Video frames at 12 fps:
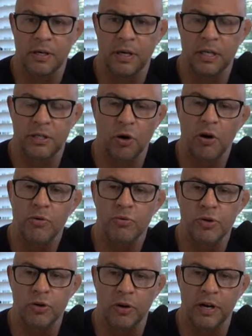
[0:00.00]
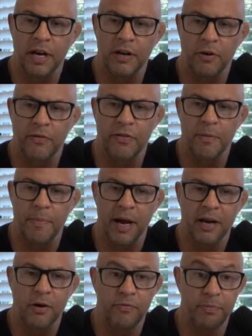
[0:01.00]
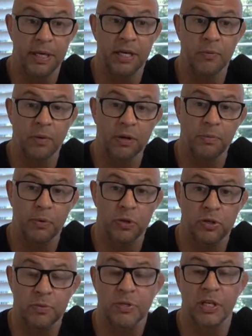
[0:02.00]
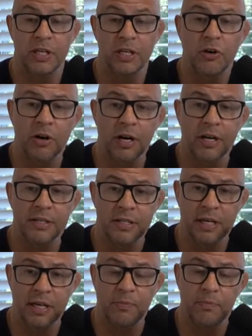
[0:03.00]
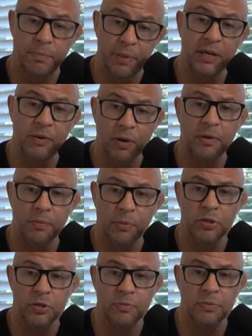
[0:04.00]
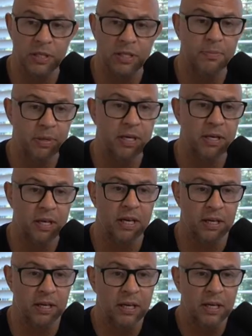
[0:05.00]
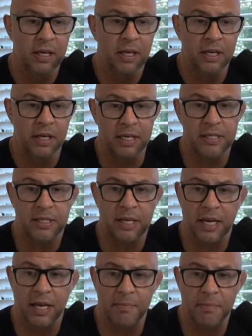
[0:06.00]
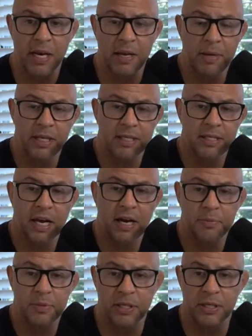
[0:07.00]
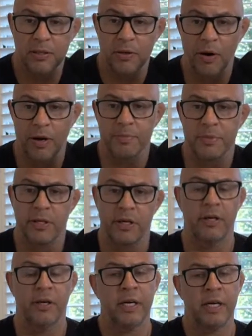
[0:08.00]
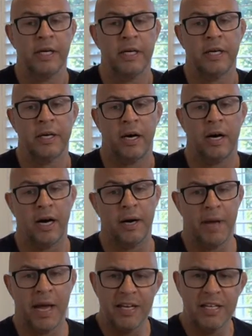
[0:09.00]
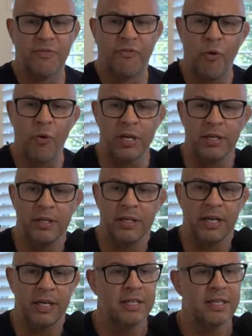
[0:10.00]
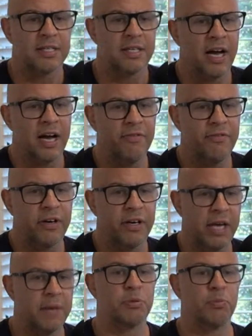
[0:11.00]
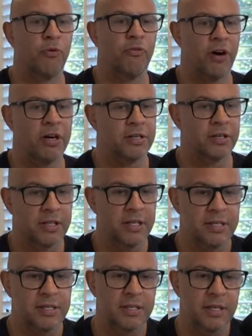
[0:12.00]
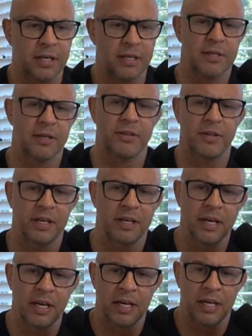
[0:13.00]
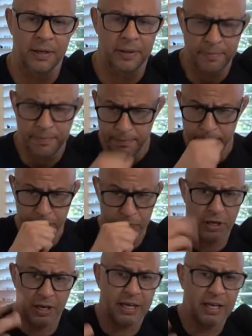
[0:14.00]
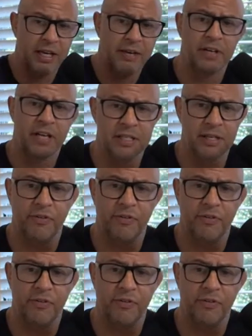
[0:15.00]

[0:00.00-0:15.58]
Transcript: a title shot off the back of beating Wonderboy Thompson. And you've got to understand, beating Wonderboy Thompson is a big thing. He's taken many, many scalps in his time. So, and he's 40. He doesn't have heaps more fights like this. So I think you're lucky to even get to